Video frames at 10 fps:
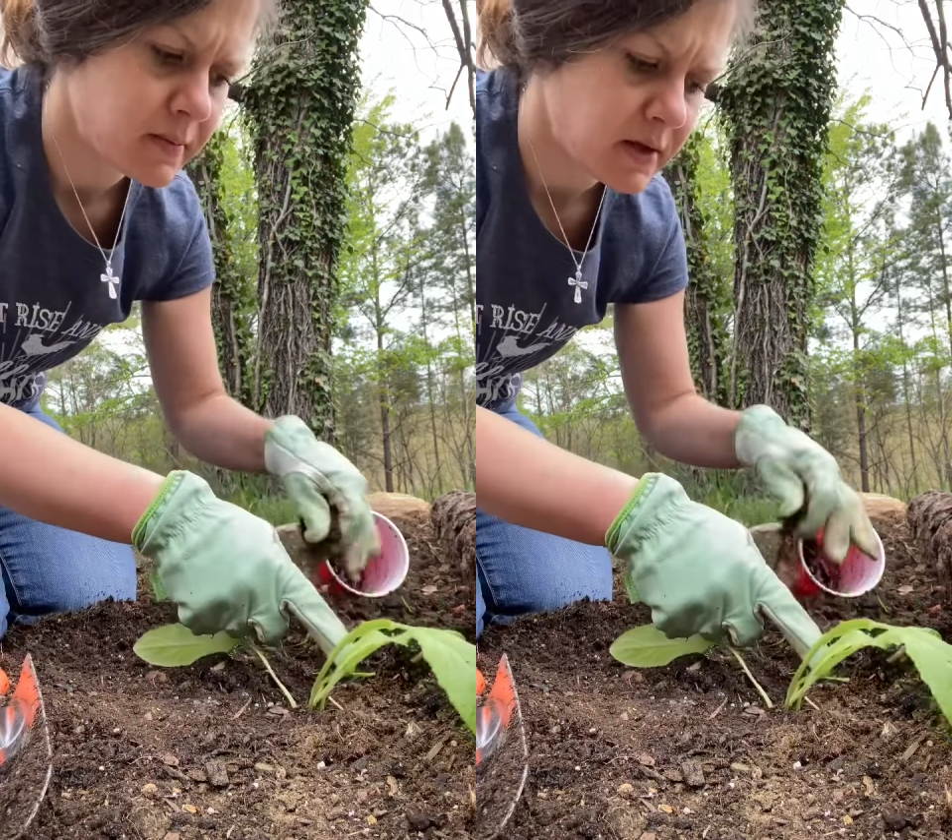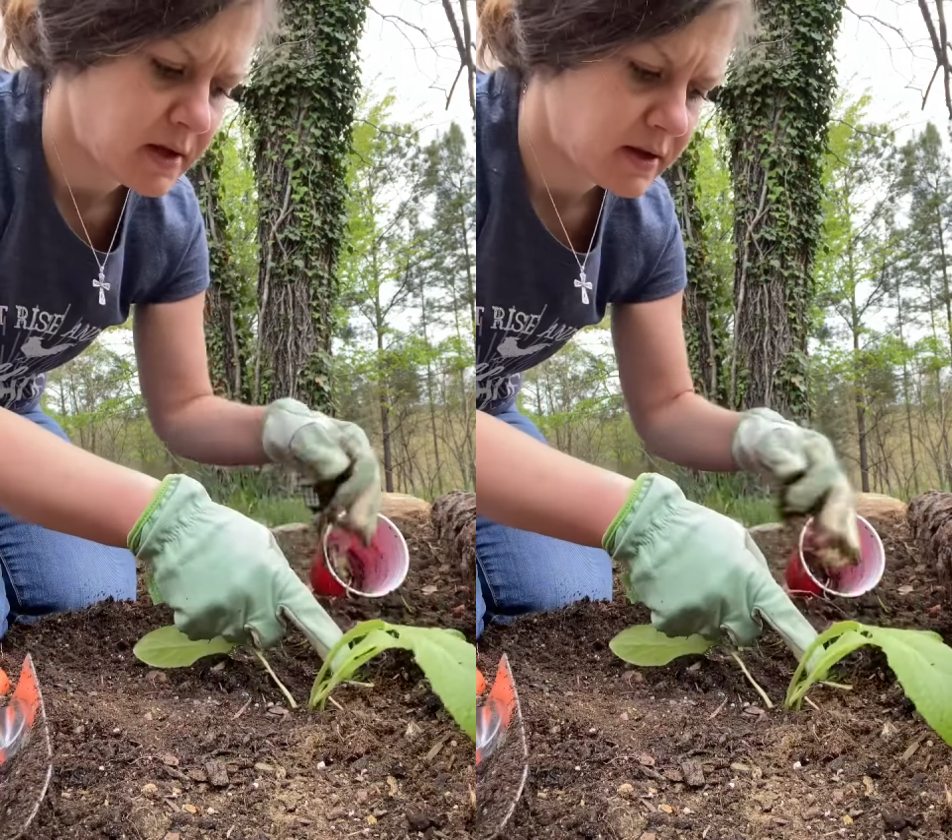
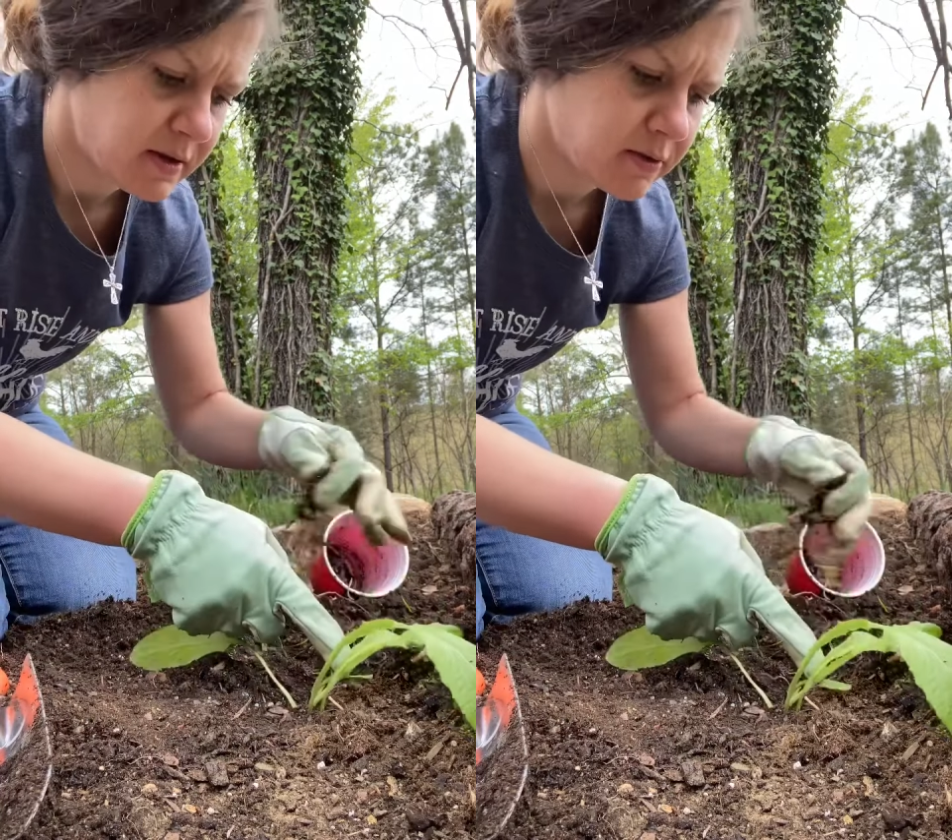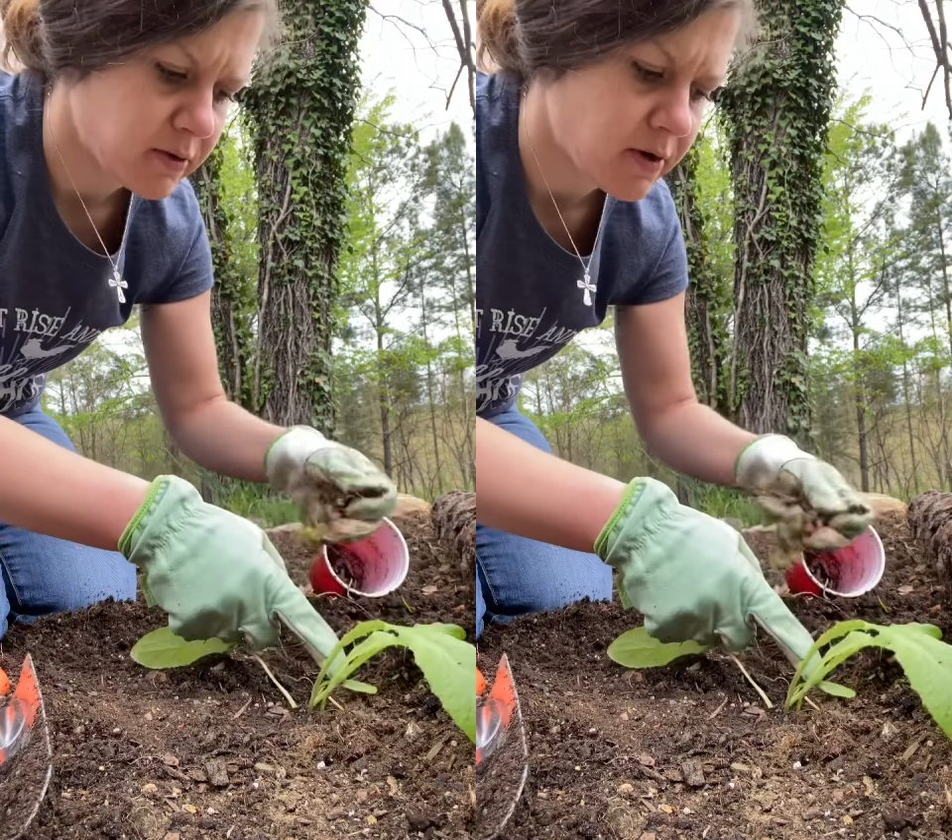Any
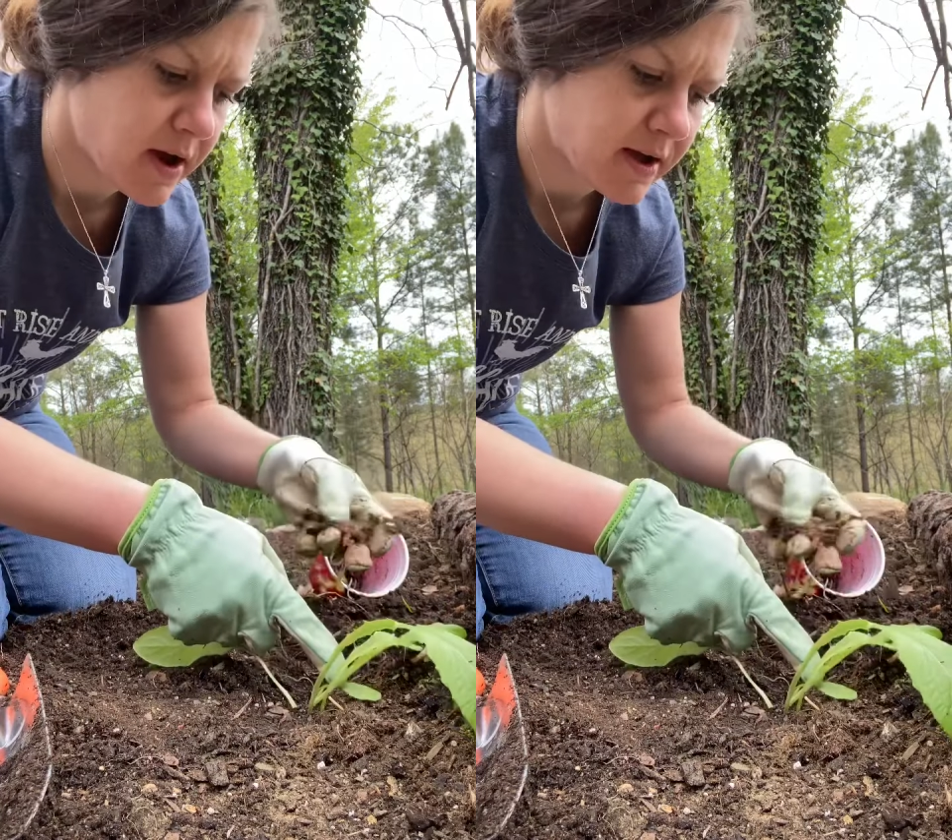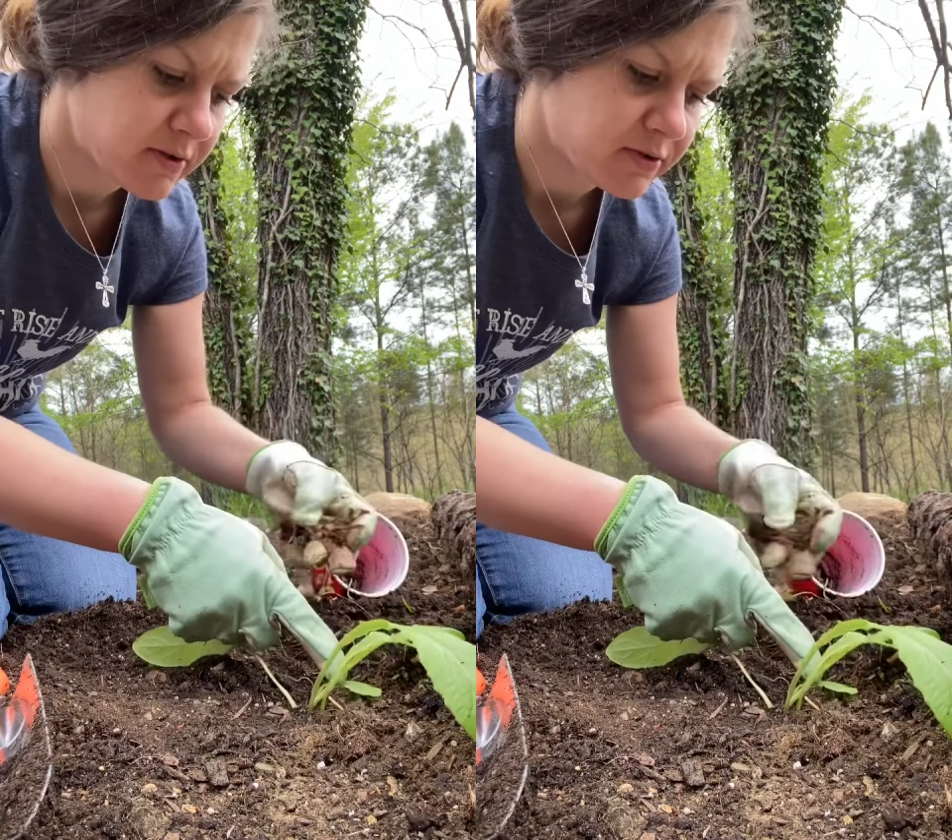little
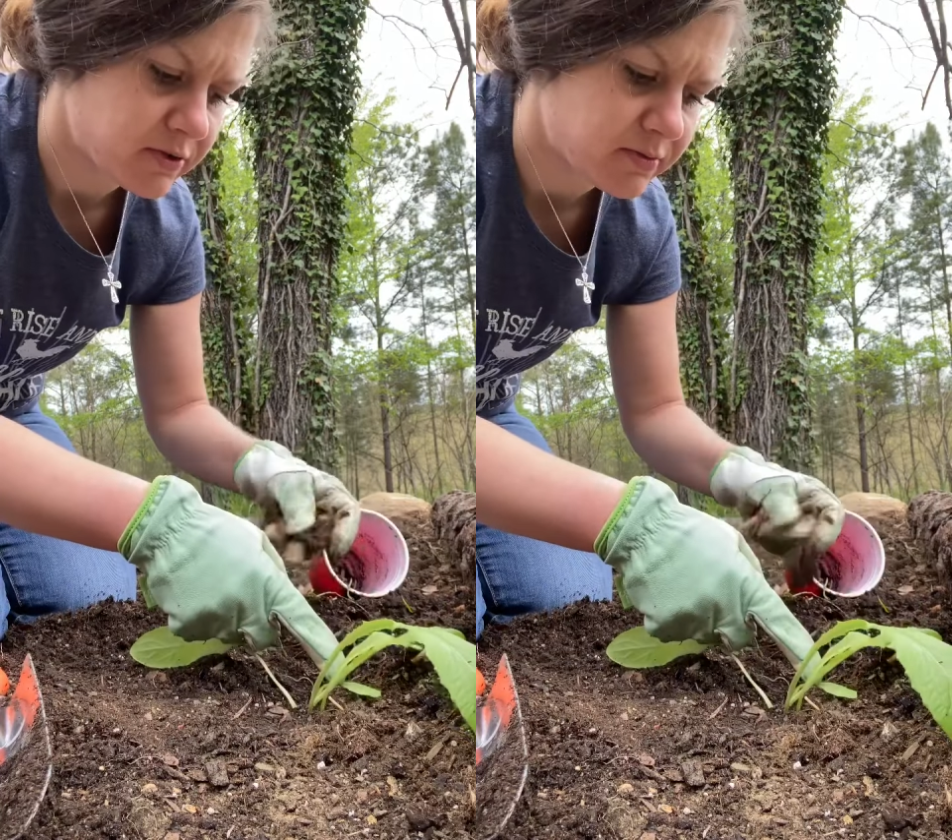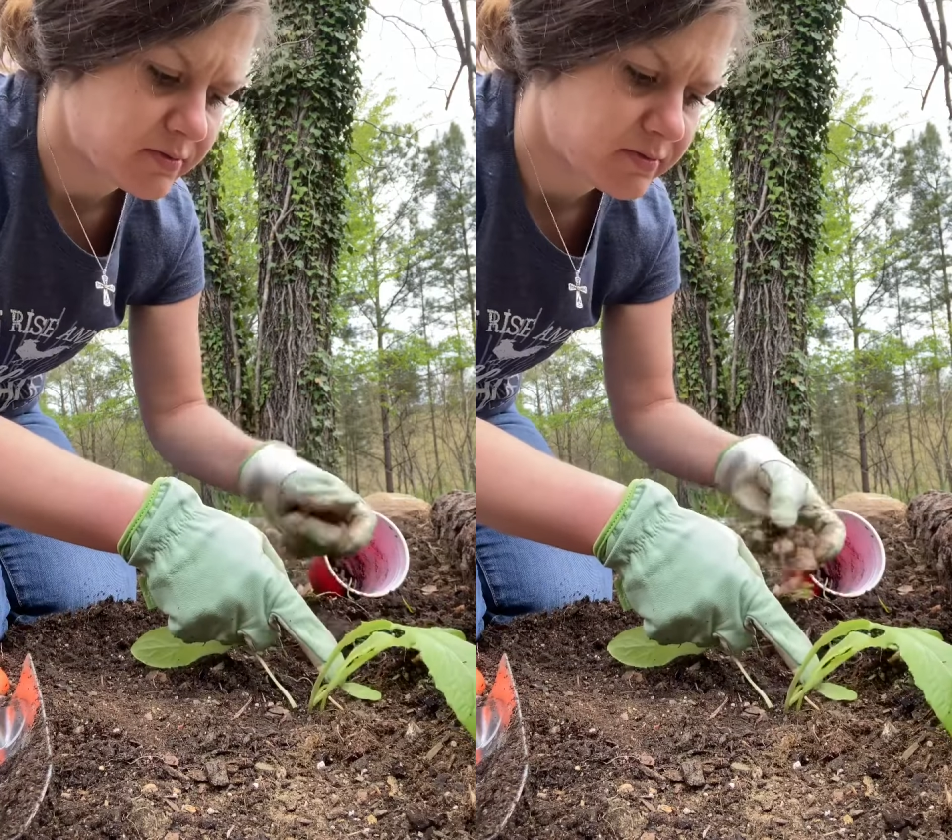grass, just